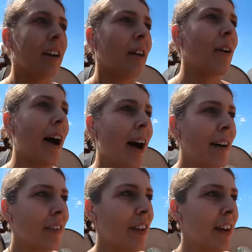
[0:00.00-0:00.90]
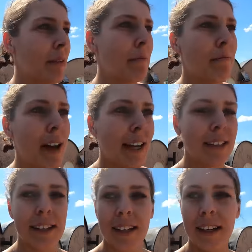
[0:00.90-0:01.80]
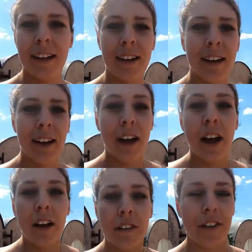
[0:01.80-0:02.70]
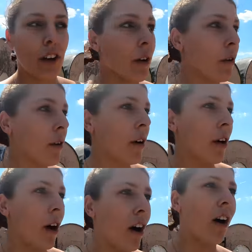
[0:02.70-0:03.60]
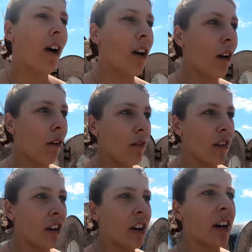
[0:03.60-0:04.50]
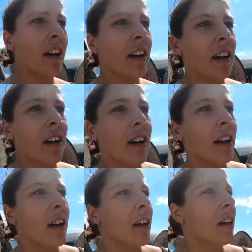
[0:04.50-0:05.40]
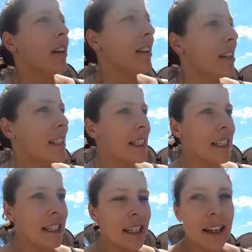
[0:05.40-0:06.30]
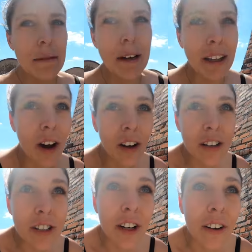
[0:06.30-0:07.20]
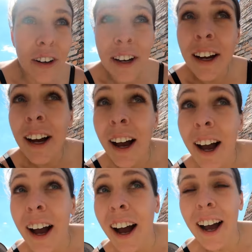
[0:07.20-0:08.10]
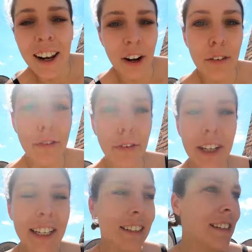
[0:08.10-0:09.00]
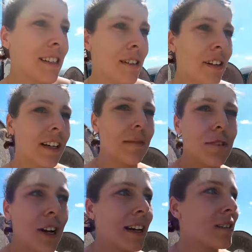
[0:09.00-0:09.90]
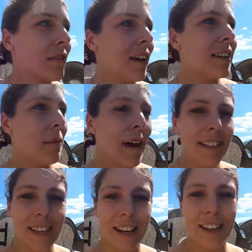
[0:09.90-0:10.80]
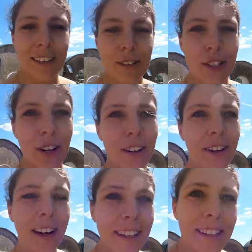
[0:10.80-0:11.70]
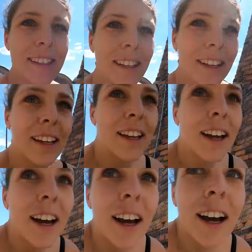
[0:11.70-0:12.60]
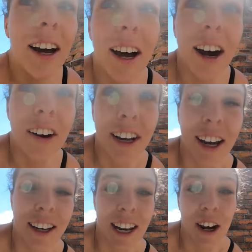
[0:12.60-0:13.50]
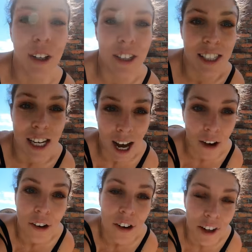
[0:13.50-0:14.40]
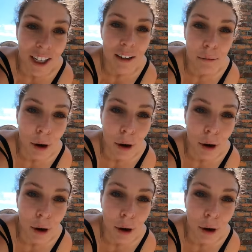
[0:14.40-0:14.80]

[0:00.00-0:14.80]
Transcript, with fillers: you have an amazing view all over the city but also a lot of fields wait I'm trying to find the best angle to show you guys oh yeah now you see how green